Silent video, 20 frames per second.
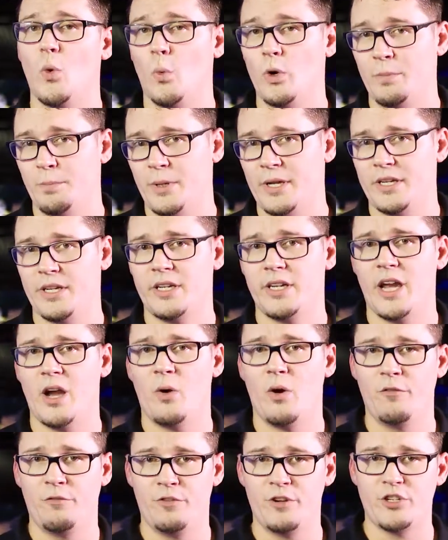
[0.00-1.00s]
when picking
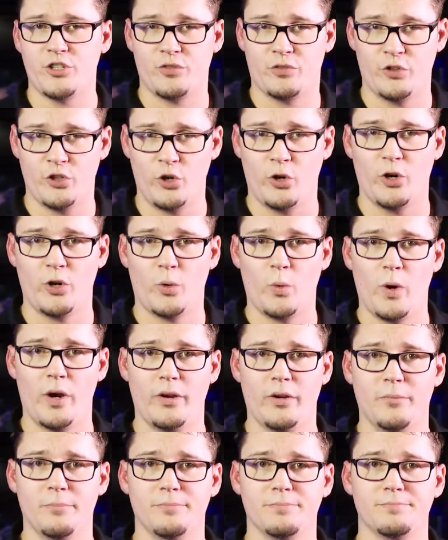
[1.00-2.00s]
out a fish for your
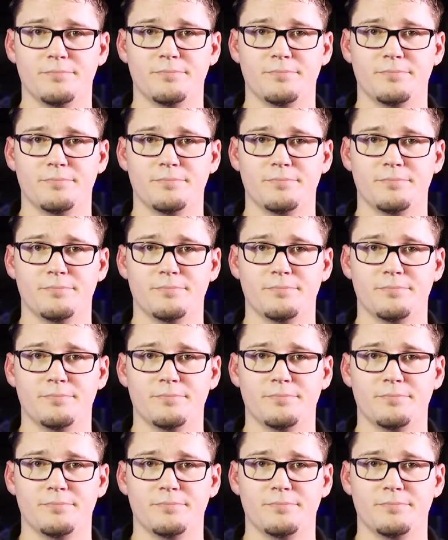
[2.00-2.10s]
aquarium.